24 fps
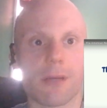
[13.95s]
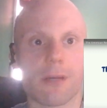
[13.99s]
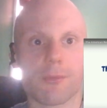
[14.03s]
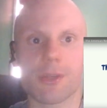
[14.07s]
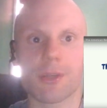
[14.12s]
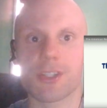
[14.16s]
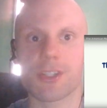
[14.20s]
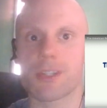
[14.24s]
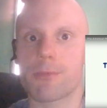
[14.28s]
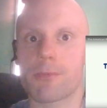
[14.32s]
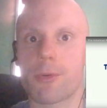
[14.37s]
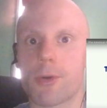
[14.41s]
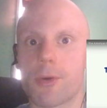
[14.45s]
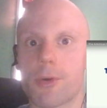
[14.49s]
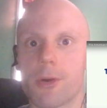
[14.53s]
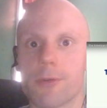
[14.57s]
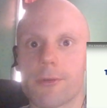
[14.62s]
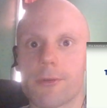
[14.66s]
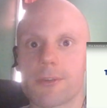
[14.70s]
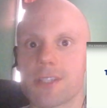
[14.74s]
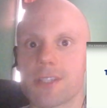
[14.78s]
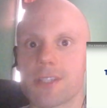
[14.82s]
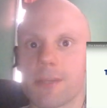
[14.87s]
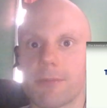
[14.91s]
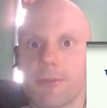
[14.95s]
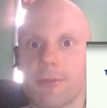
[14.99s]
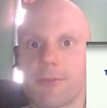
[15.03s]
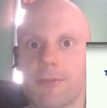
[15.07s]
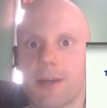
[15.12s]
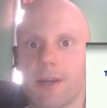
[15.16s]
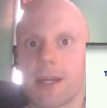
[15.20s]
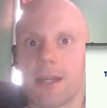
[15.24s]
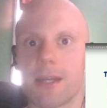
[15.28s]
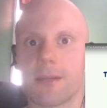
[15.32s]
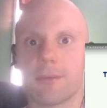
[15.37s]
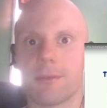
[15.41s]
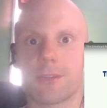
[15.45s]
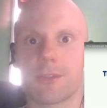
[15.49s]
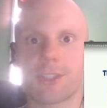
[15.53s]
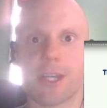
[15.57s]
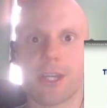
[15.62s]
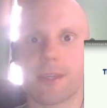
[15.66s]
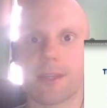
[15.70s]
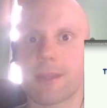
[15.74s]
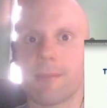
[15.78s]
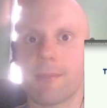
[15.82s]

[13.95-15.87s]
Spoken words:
Really support OverSimplified. Check